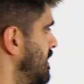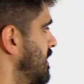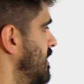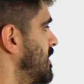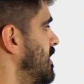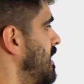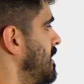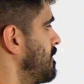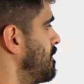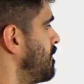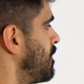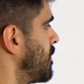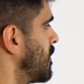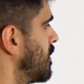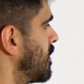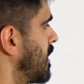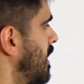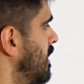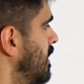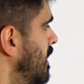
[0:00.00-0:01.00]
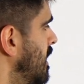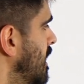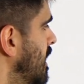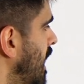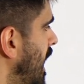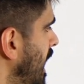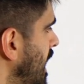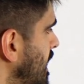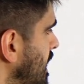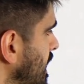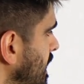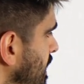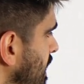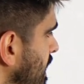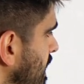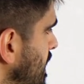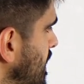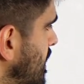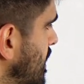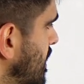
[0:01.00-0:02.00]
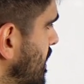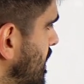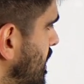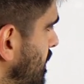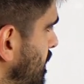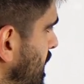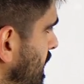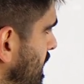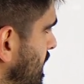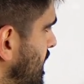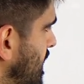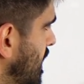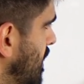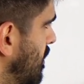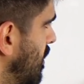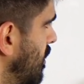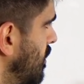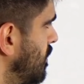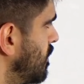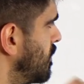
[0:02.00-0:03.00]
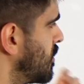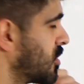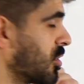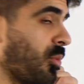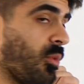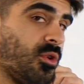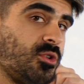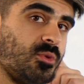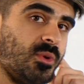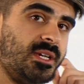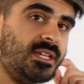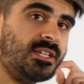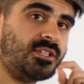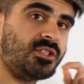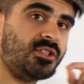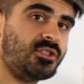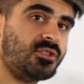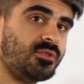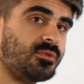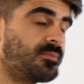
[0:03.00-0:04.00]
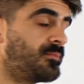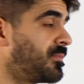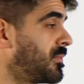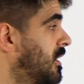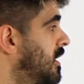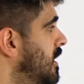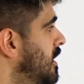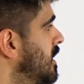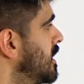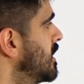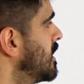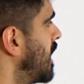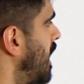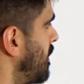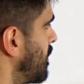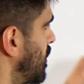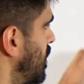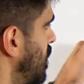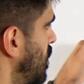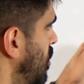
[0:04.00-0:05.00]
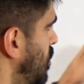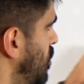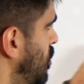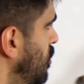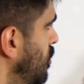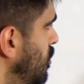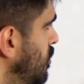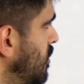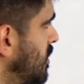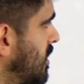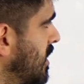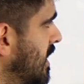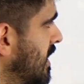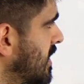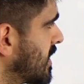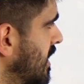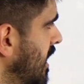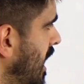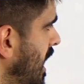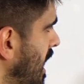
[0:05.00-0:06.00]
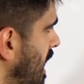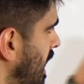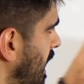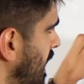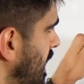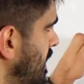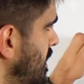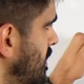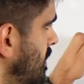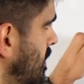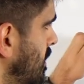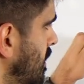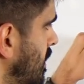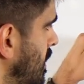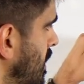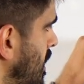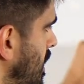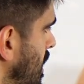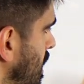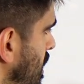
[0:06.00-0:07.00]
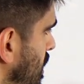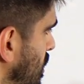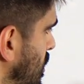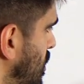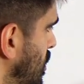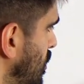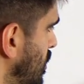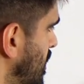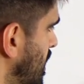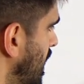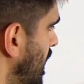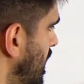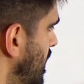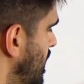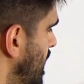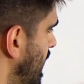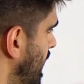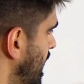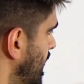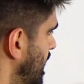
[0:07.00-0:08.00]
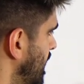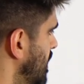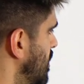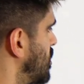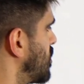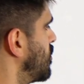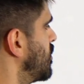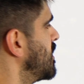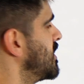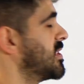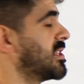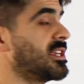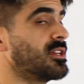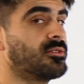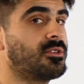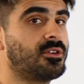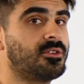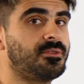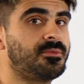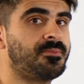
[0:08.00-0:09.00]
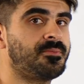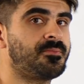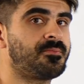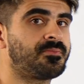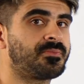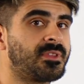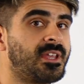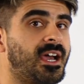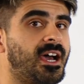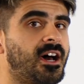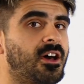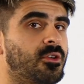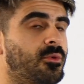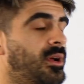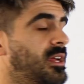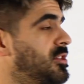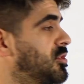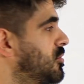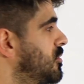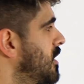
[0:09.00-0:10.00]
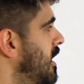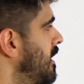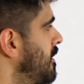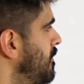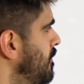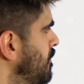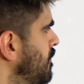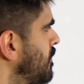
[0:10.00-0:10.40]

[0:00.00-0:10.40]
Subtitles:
the same, okay? I need this to be a zero. So what do I need to do? I'm gonna use this line to turn that into a zero. How do I do that?